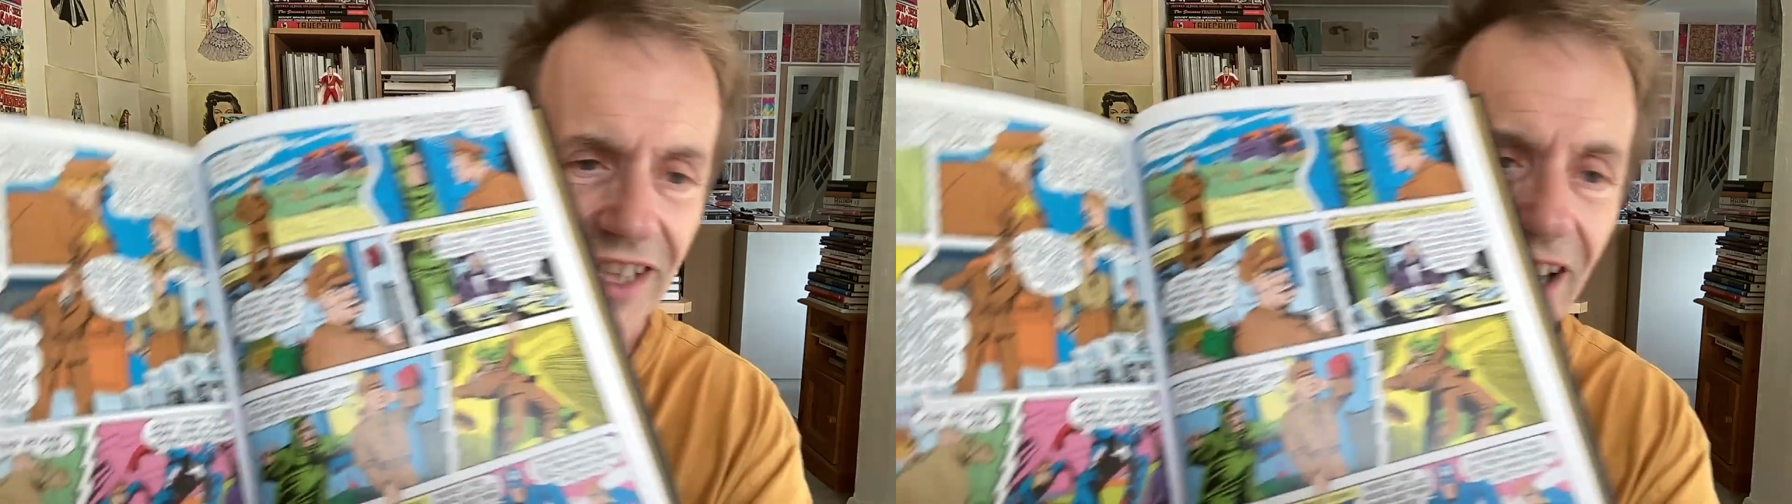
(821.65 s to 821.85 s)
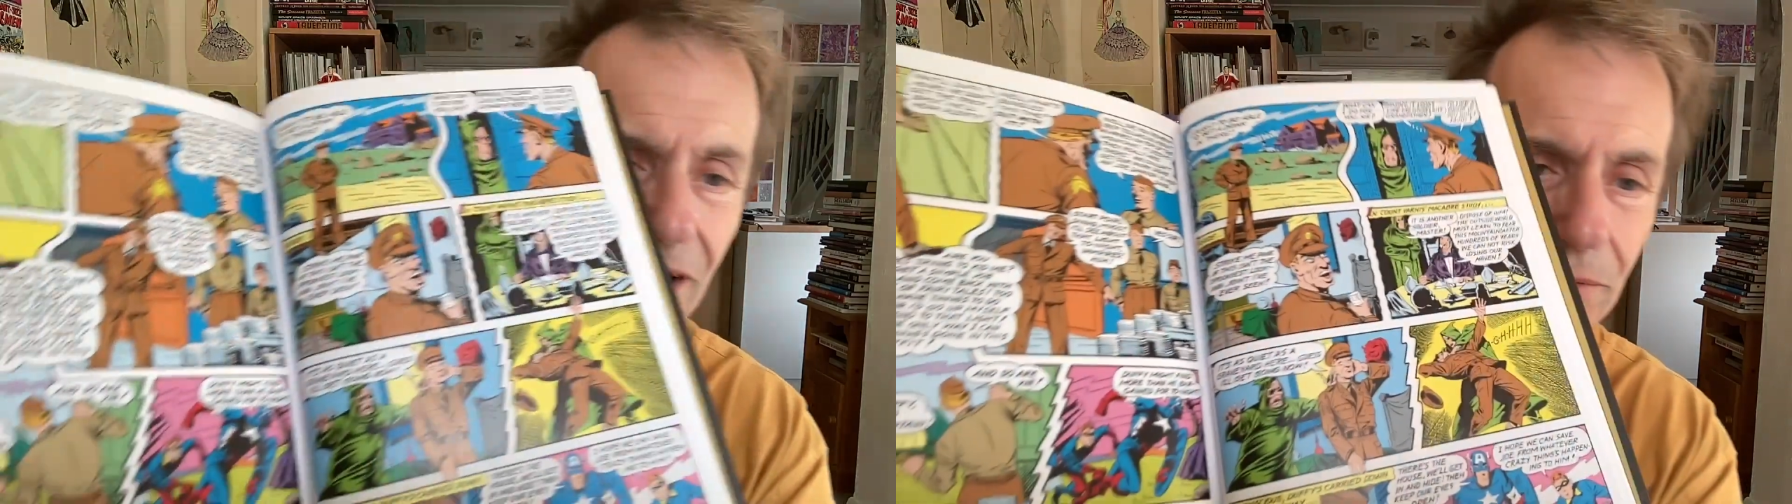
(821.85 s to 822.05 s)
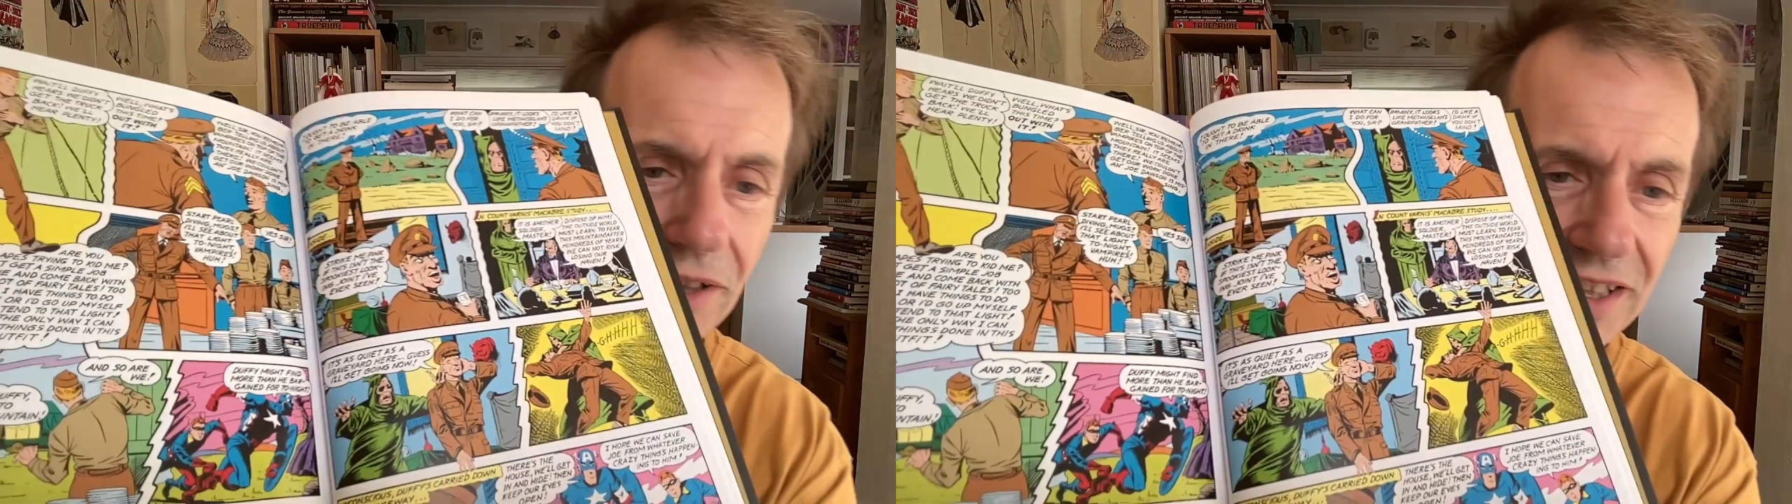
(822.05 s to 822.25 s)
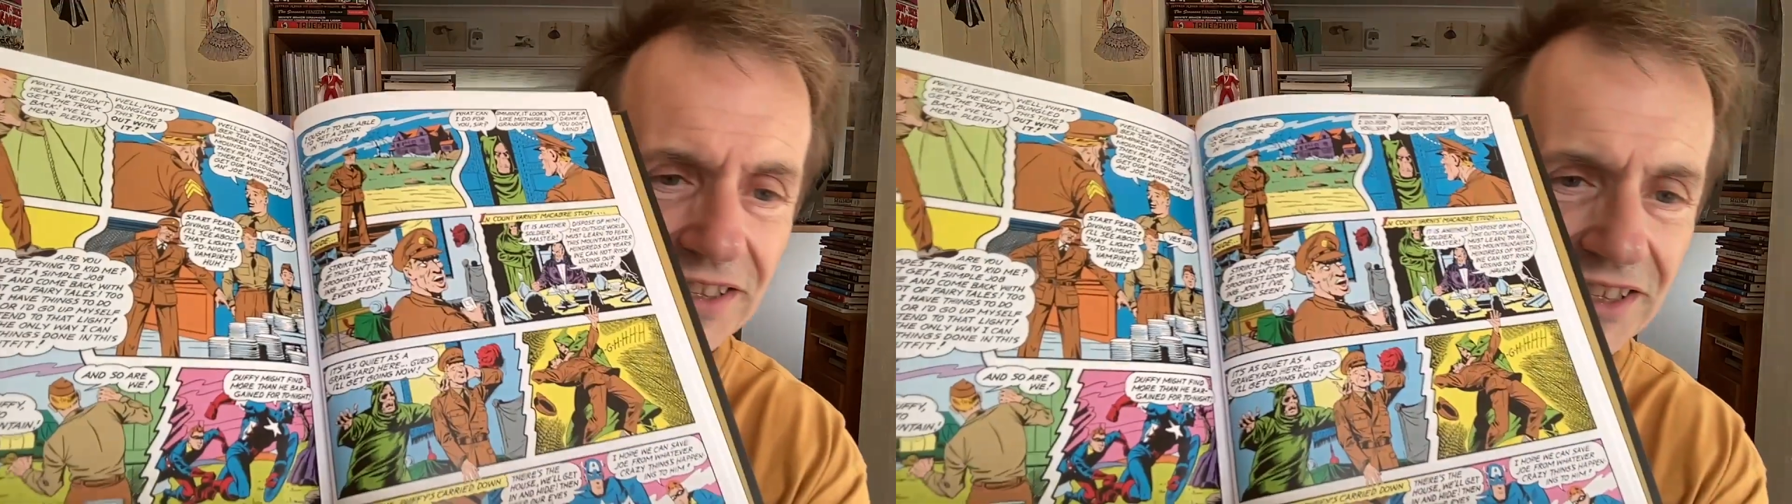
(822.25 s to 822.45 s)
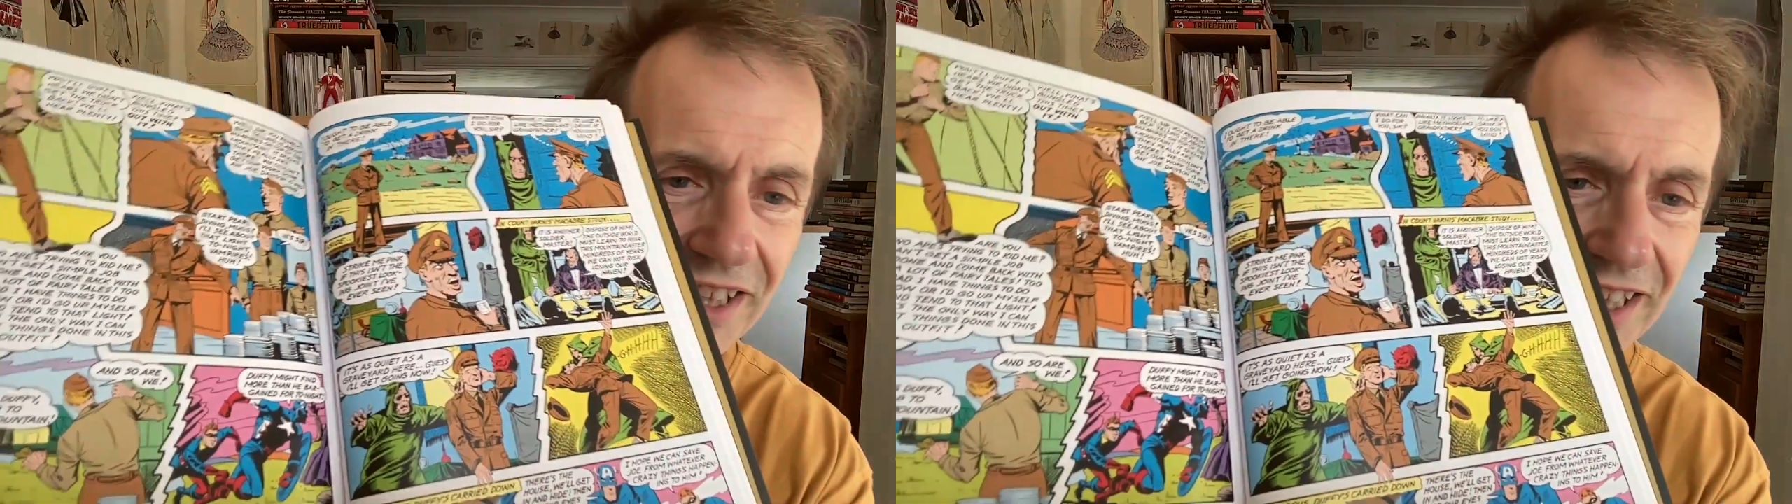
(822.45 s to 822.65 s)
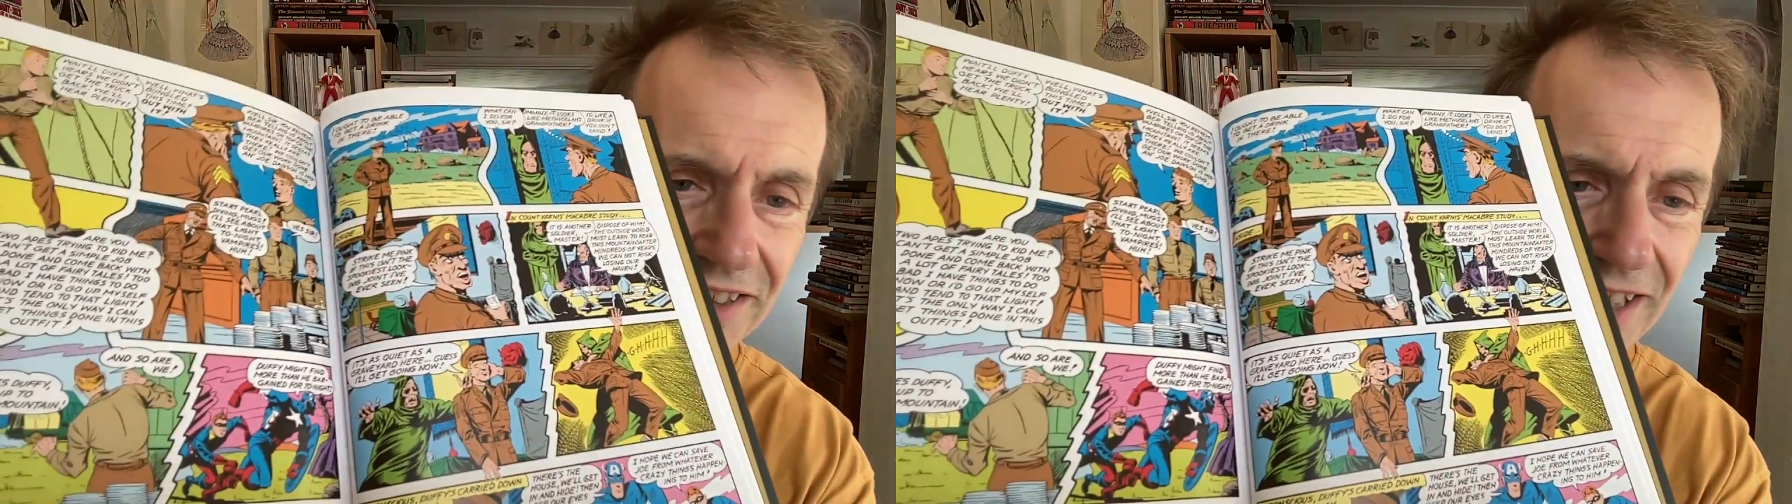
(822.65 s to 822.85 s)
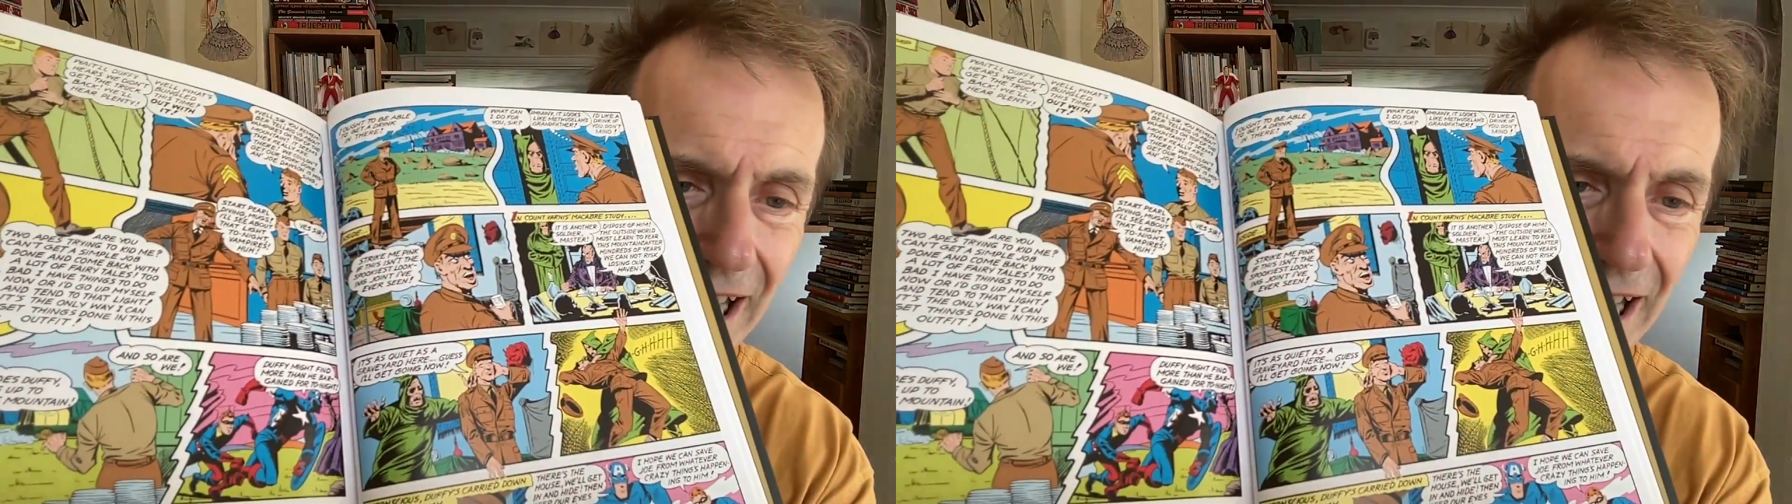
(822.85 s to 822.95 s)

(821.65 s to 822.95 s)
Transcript: artwork is just